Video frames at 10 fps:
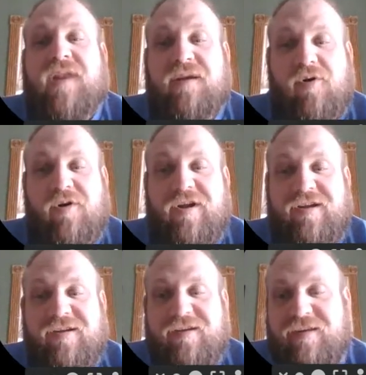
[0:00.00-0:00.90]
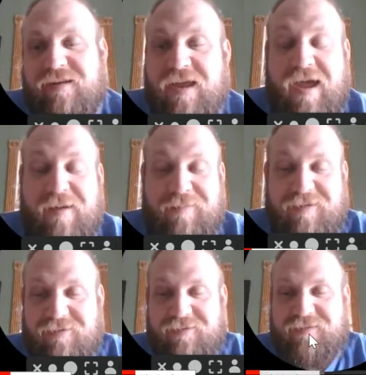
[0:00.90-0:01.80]
Morning and happy
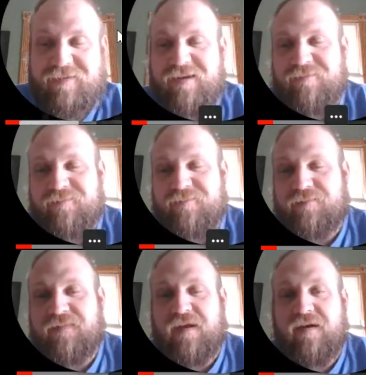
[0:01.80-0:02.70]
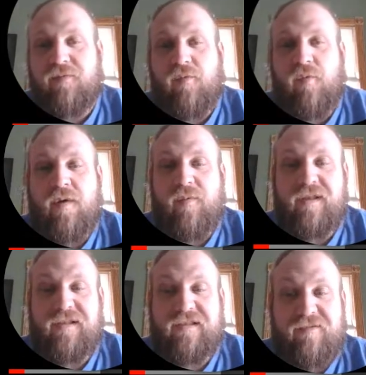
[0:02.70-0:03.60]
Thursday. When we
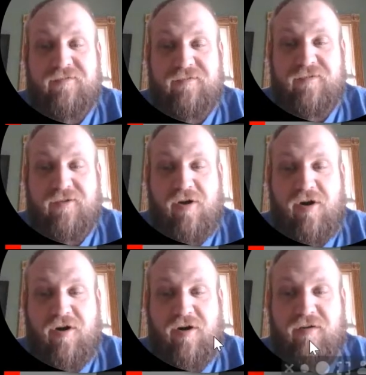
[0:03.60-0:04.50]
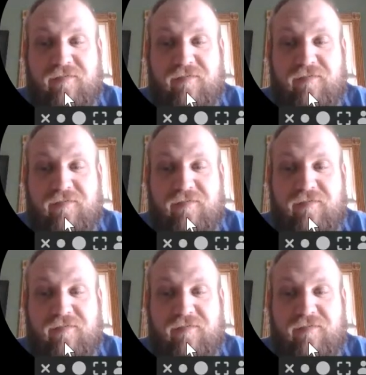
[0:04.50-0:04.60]
left off,